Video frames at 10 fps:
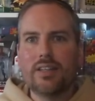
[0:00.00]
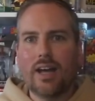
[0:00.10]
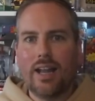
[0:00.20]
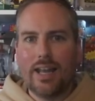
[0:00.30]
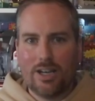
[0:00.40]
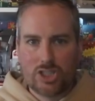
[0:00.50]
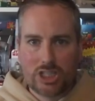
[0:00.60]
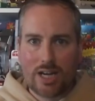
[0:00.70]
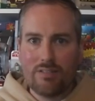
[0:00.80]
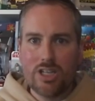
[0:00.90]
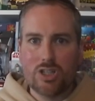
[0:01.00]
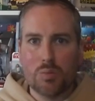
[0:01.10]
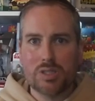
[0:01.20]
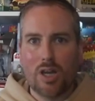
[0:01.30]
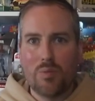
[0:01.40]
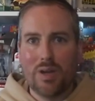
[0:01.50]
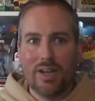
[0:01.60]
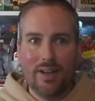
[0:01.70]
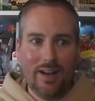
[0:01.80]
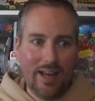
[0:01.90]
that allows charity shops to
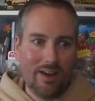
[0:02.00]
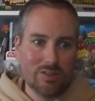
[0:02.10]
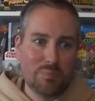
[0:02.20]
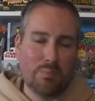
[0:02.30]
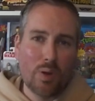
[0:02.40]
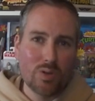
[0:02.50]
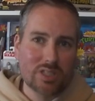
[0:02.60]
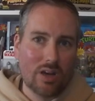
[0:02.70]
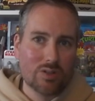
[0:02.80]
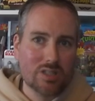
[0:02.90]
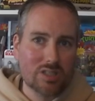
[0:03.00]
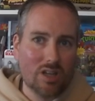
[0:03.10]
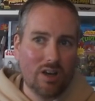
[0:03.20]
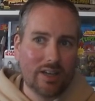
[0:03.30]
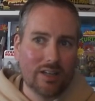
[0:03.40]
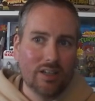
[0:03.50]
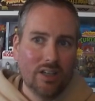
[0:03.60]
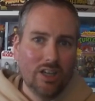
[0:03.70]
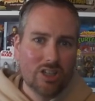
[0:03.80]
open and then allows boot sales to start again.